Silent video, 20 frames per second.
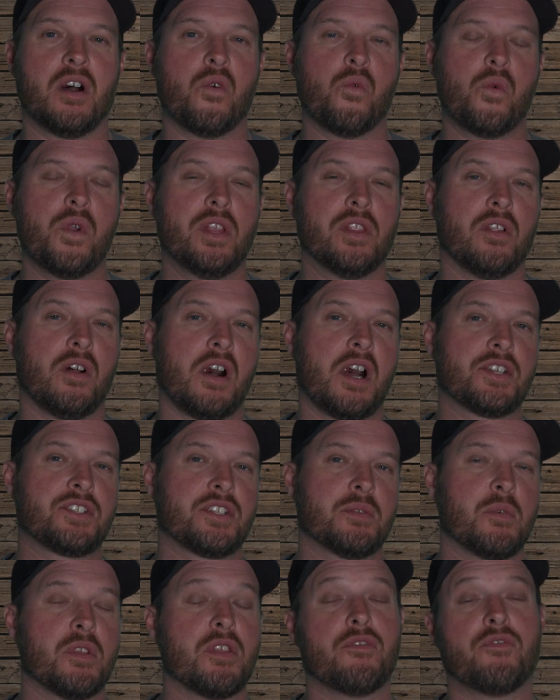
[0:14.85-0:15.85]
We lost
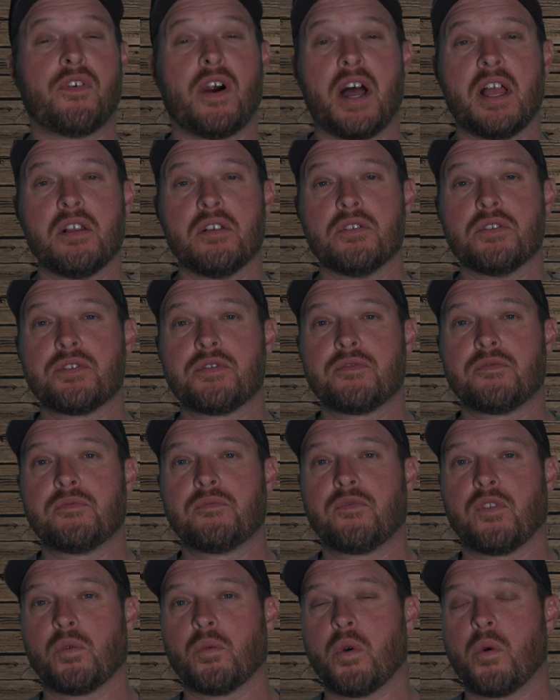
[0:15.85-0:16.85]
some of the files
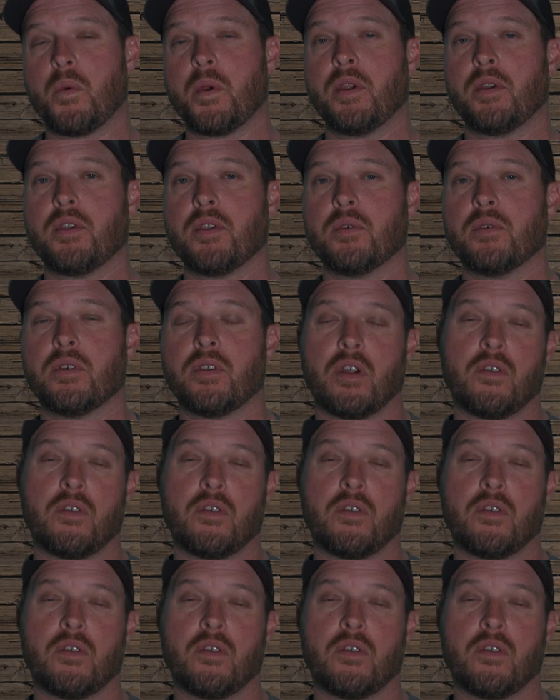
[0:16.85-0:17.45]
for what we were doing,